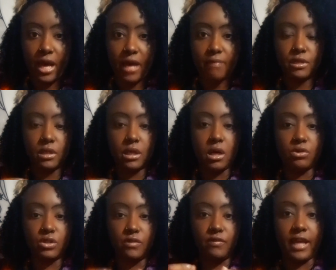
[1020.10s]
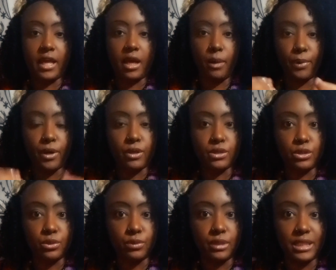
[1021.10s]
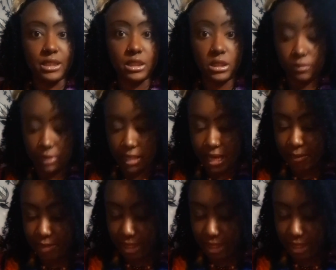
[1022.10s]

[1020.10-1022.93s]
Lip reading: have to cultivate a personal relationship with God.